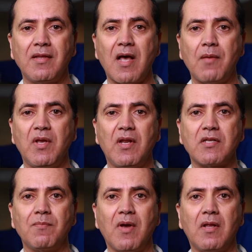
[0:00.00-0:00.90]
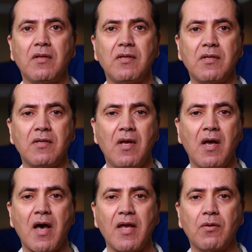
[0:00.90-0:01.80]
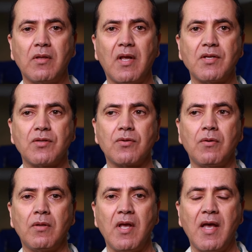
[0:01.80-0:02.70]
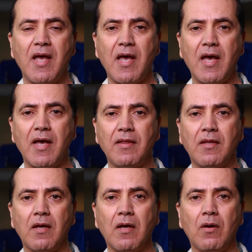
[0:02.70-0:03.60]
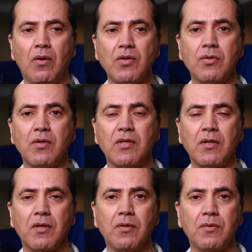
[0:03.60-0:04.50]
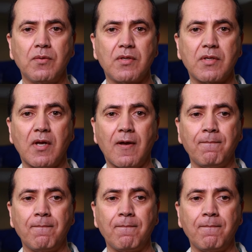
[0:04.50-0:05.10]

diabetes mellitus, high cholesterol, and also it includes